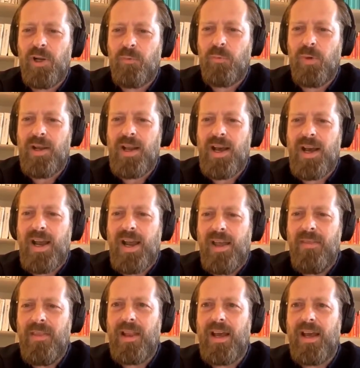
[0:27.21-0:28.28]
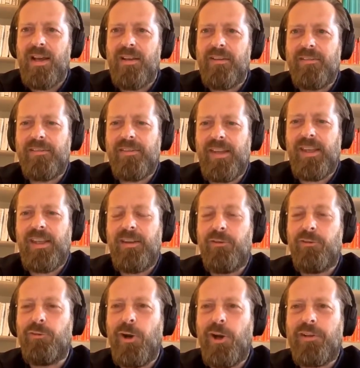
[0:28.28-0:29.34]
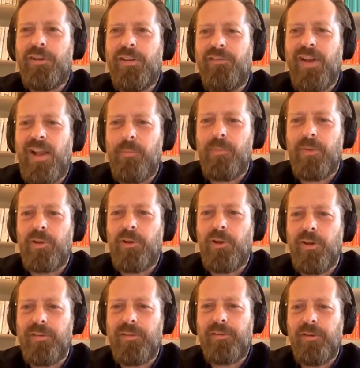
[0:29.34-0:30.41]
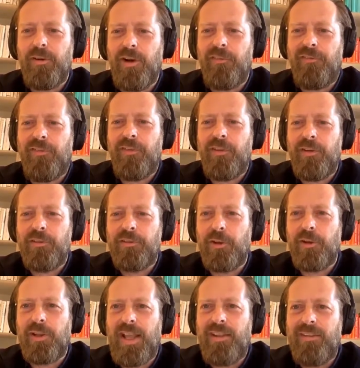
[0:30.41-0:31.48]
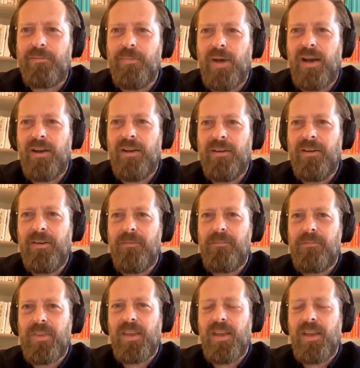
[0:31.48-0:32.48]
but when I analyze the drug development cost of Zolgensma,